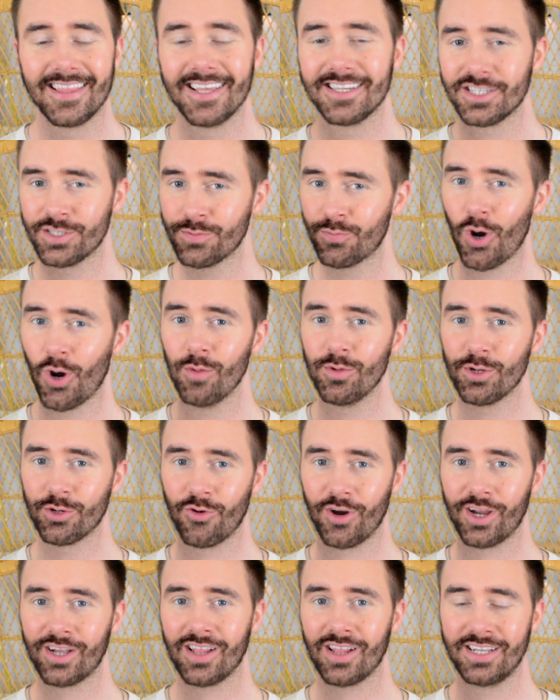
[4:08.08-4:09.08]
this is probably a
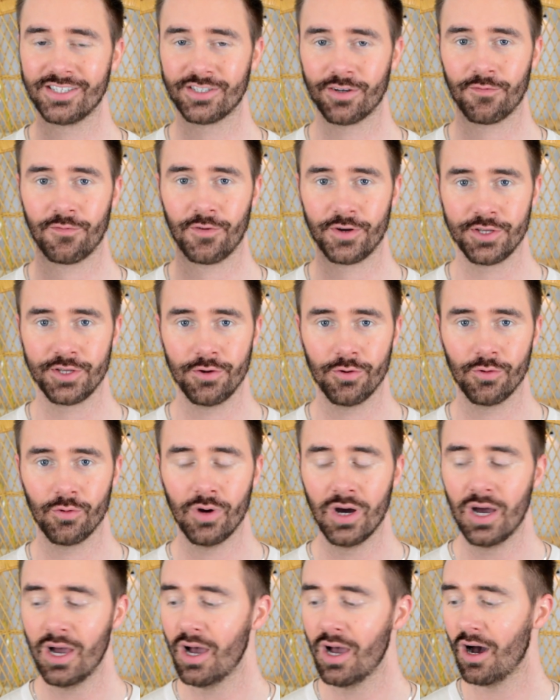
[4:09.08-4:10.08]
great cleanser for
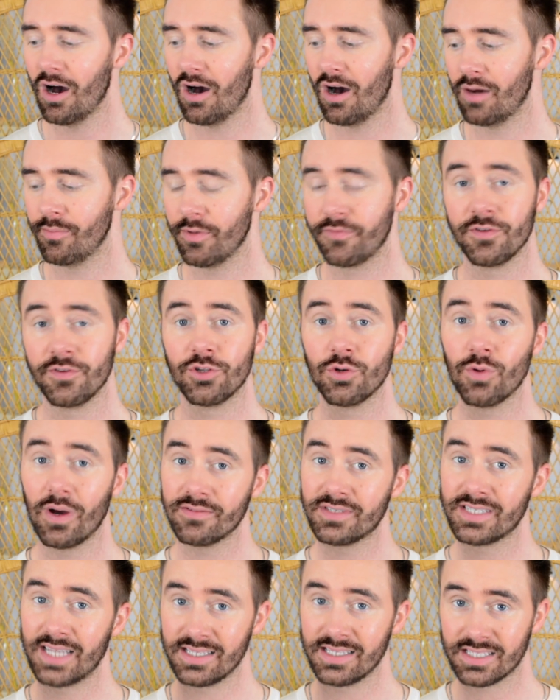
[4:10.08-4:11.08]
you. Um, if you do
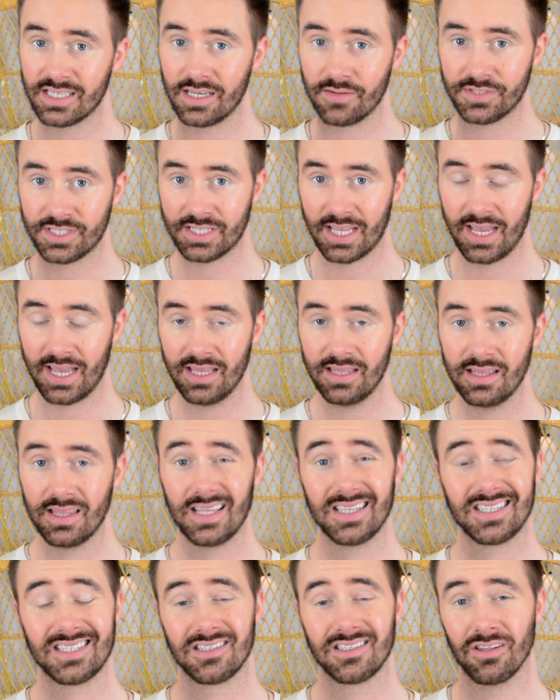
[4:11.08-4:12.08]
have sensitive skin,
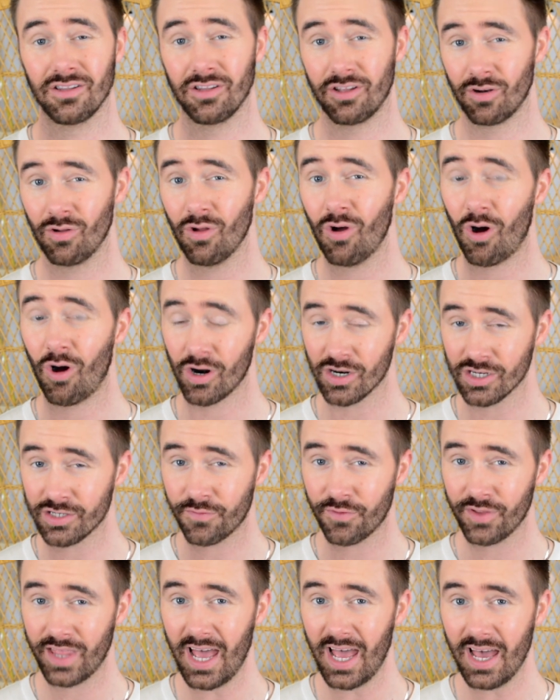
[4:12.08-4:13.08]
this is a little harsh
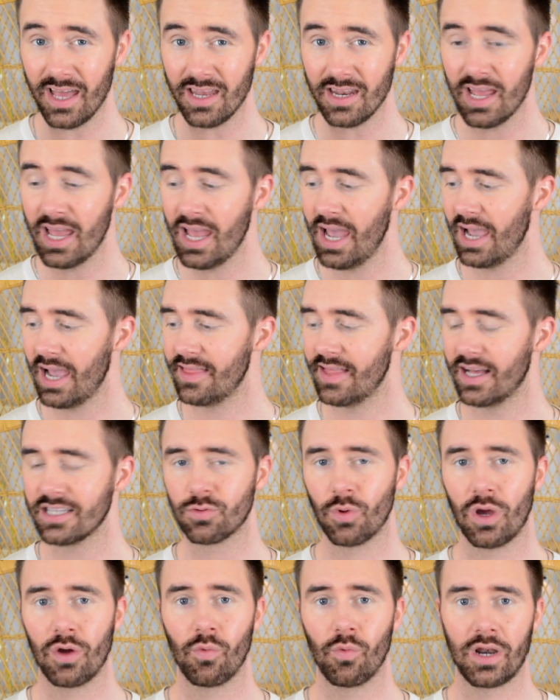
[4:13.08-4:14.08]
for that. And
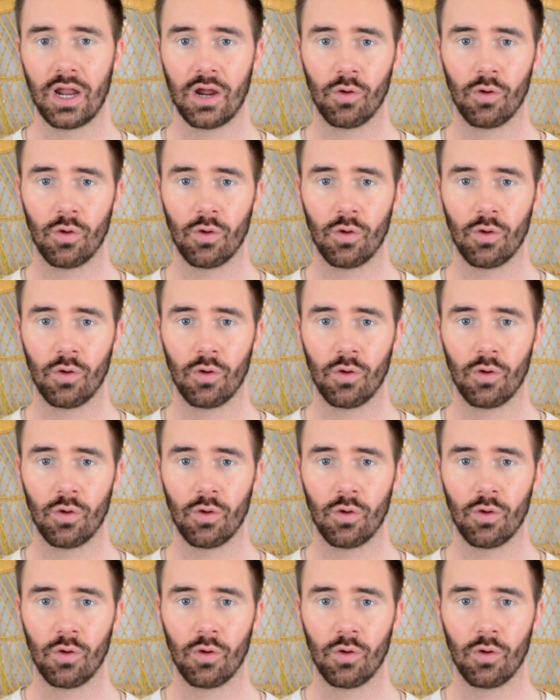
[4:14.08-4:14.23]
that's why when I